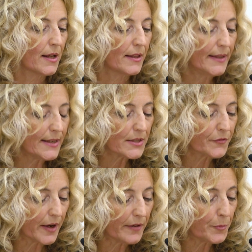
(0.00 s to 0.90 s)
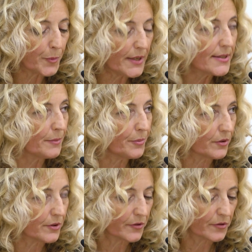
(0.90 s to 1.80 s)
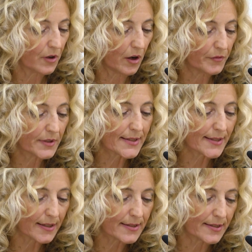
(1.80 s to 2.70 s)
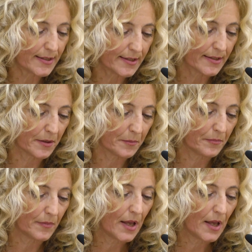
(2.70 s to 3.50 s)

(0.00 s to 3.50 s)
These 5 principles of the Sachs system